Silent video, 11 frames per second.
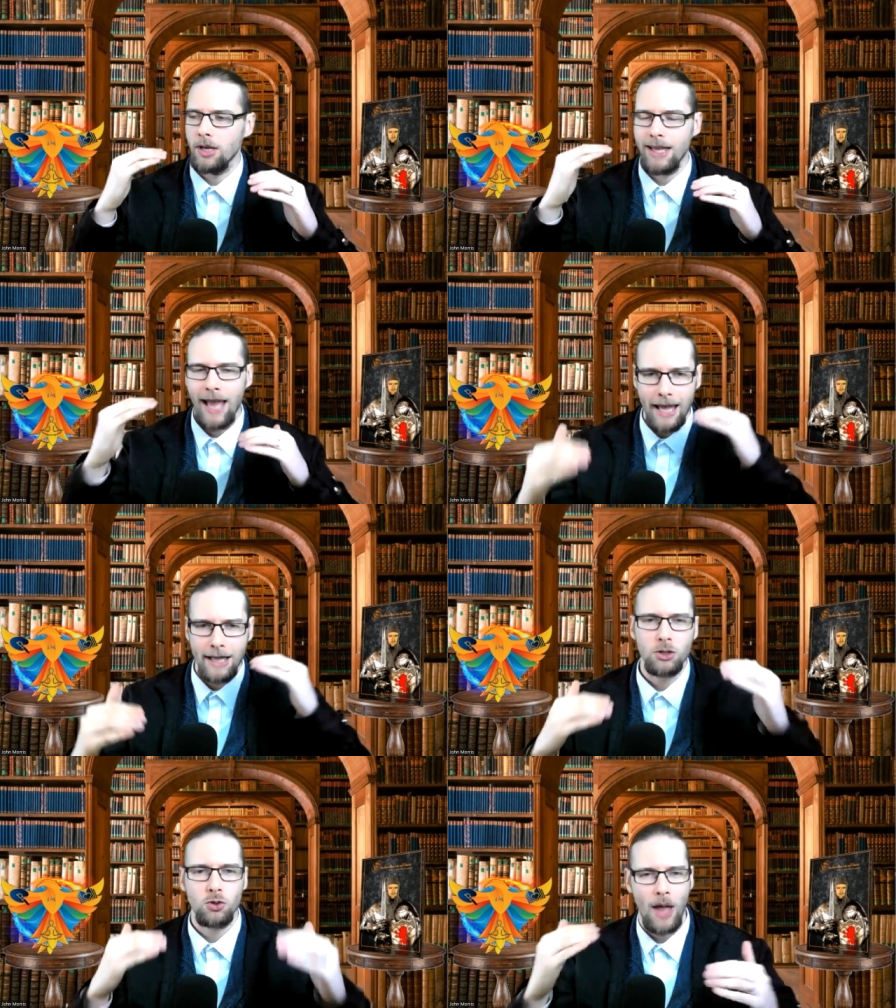it
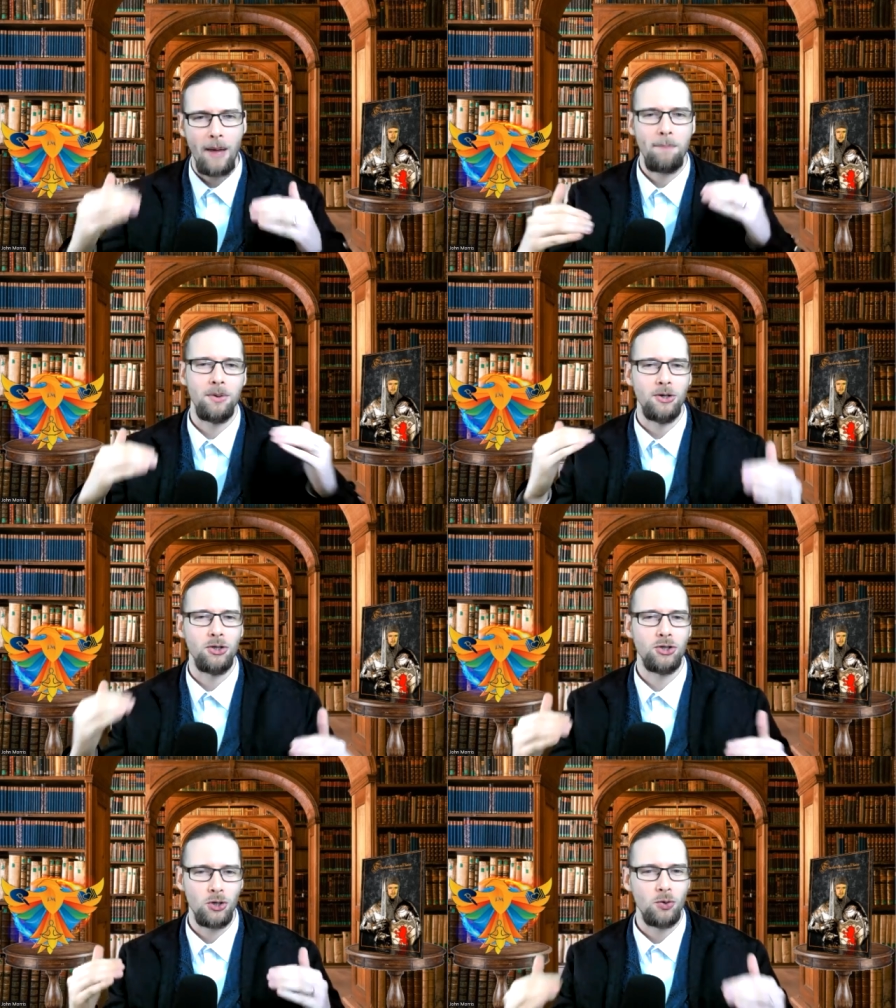had to happen in
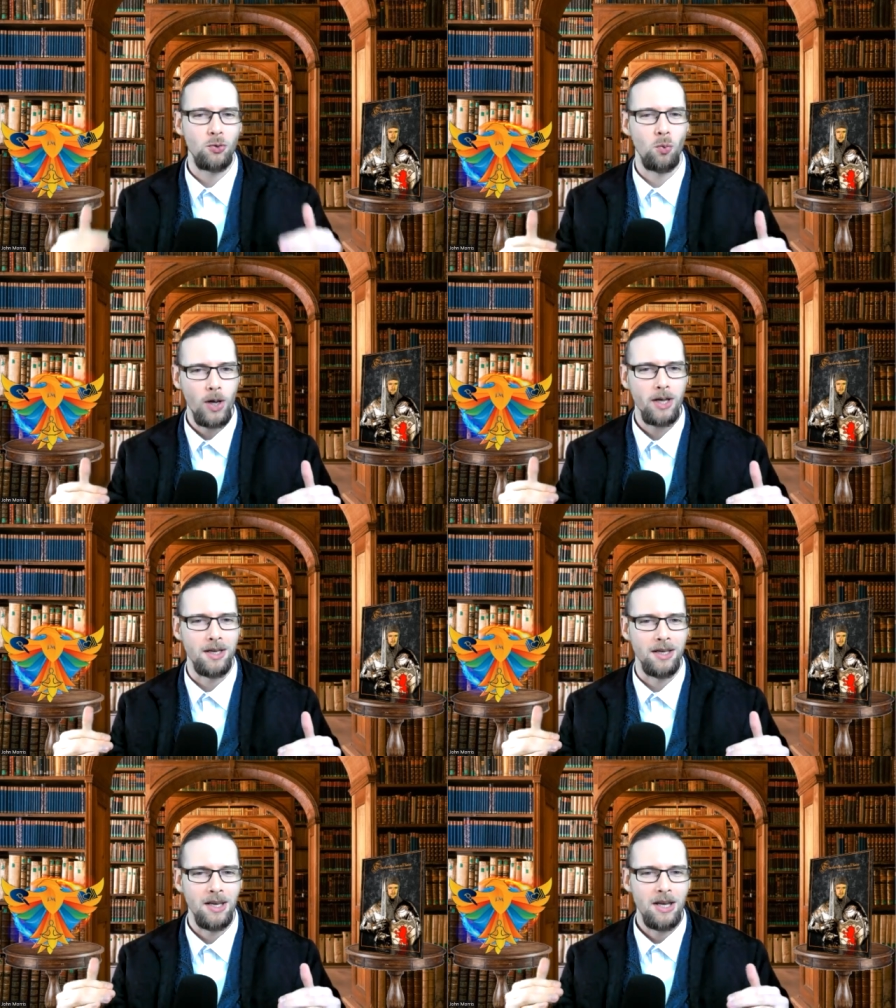a certain
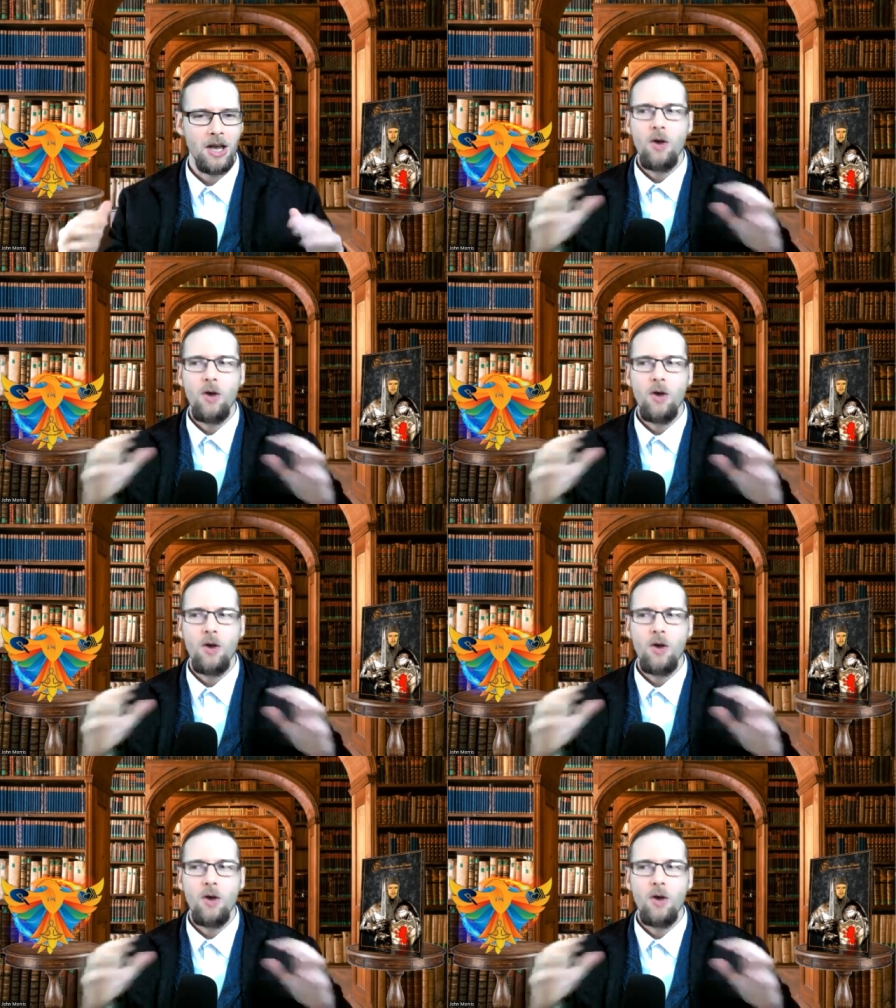way